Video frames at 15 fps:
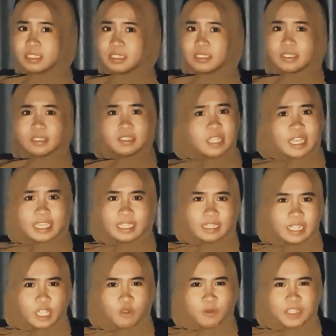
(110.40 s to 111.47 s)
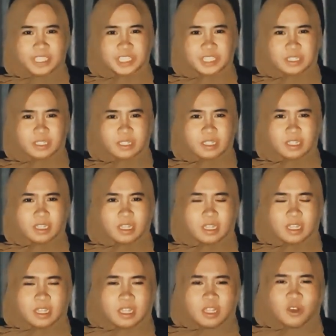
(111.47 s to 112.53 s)
sign language?
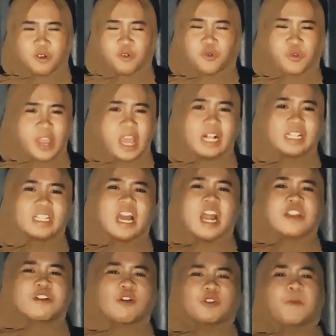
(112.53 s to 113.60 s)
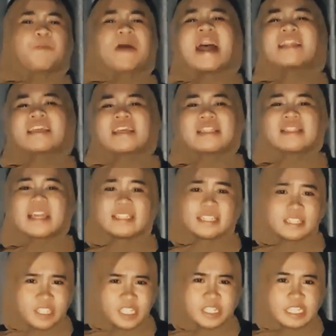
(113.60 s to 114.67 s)
Well, Dr. Padden then
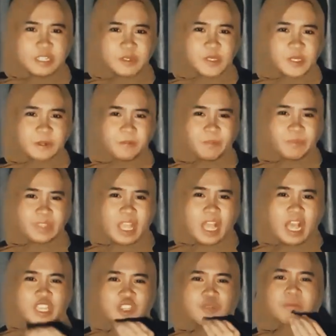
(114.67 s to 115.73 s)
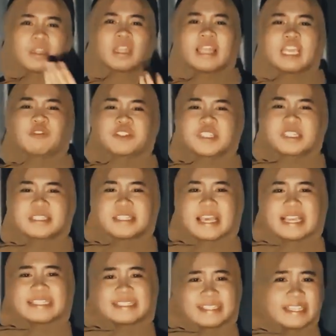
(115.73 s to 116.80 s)
continues. Human languages
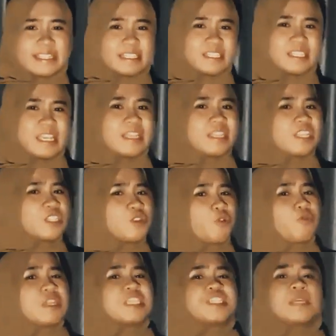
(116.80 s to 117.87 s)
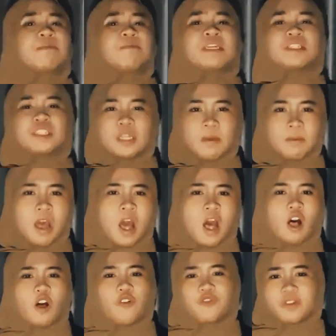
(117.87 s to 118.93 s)
exist in the nourishing medium
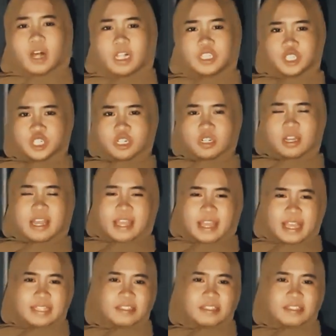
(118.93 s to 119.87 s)
of culture and